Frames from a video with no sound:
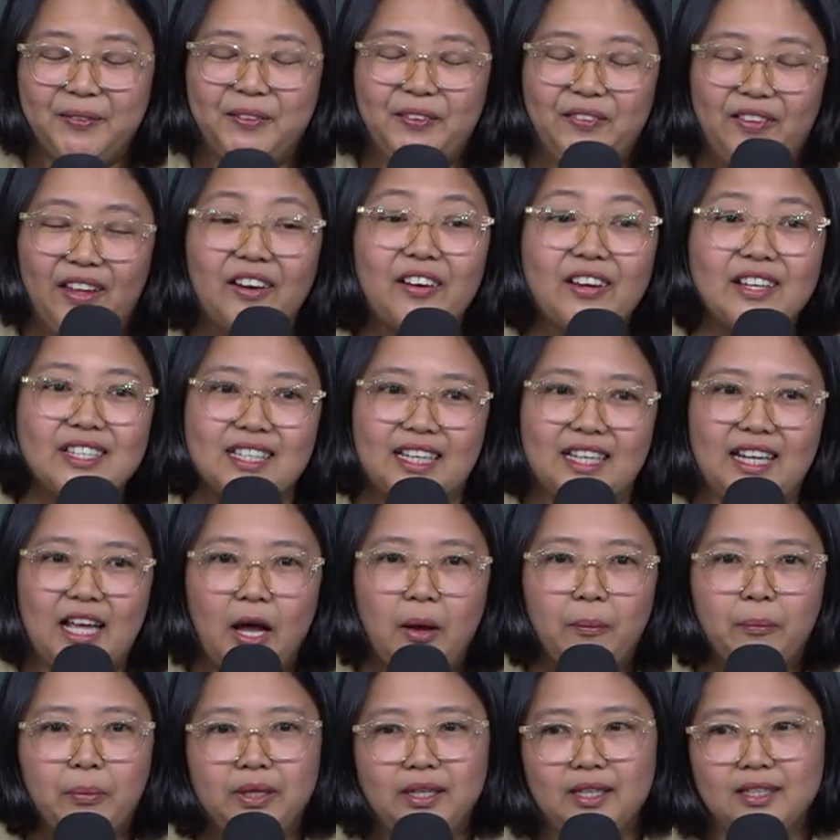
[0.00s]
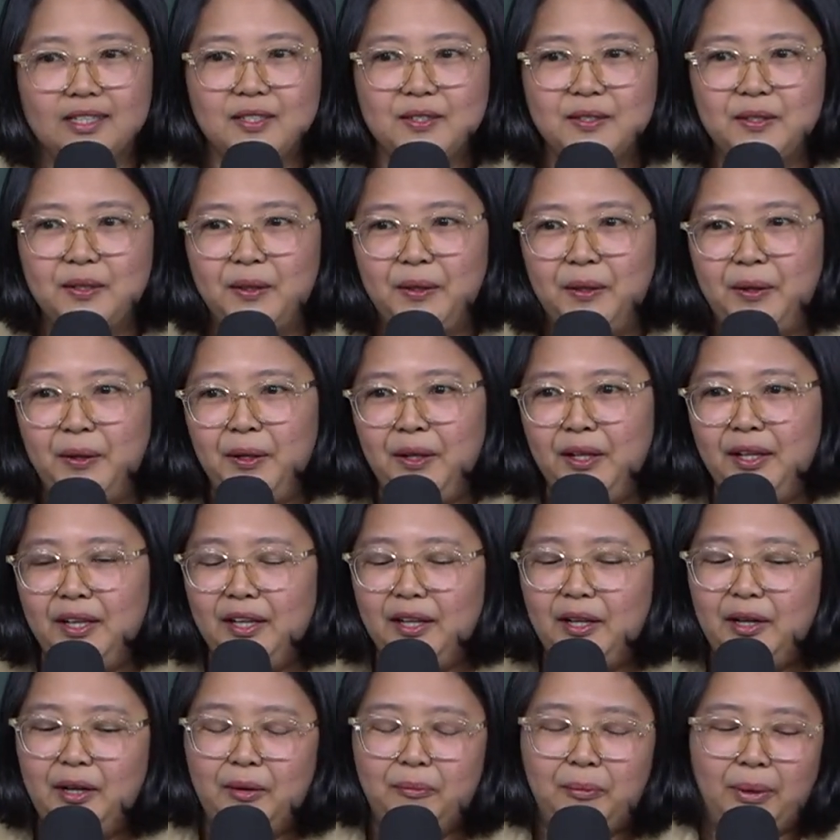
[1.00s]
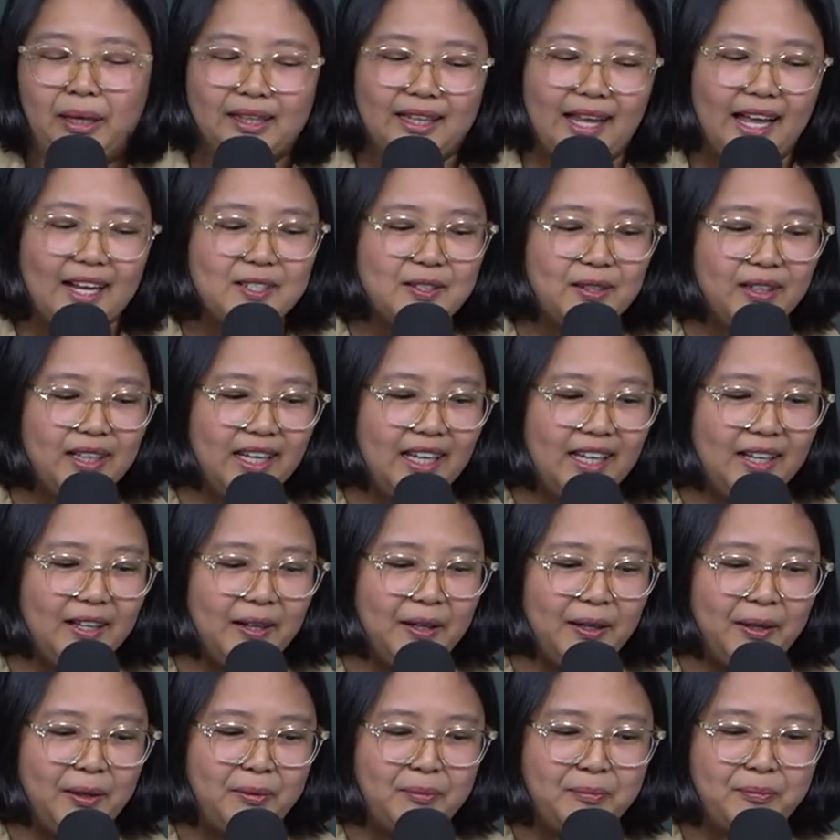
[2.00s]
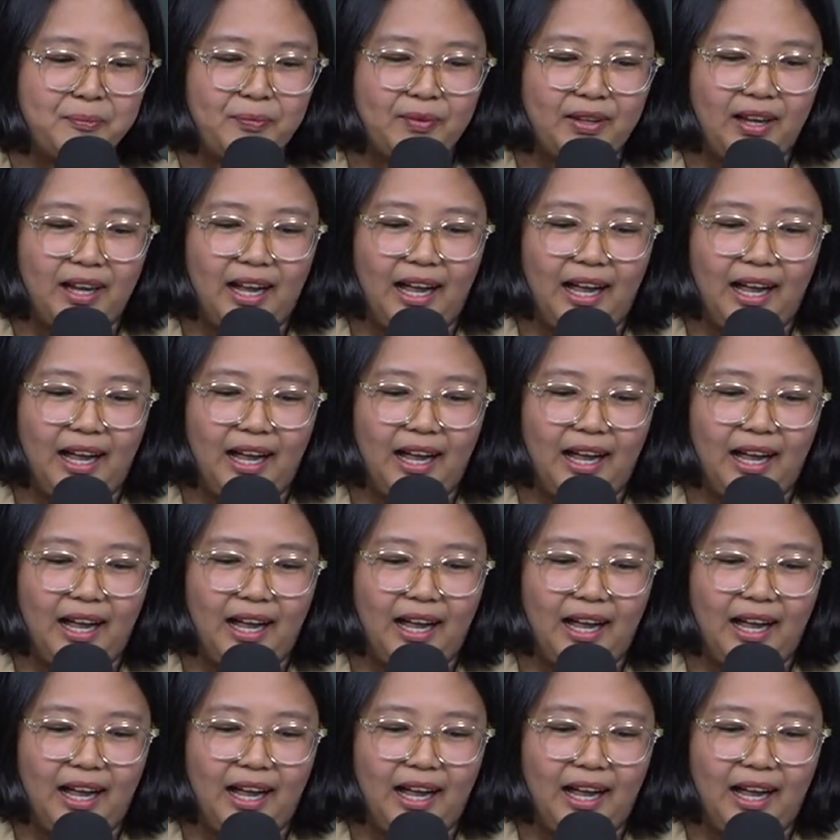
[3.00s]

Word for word: There is unhappiness. But actually, um,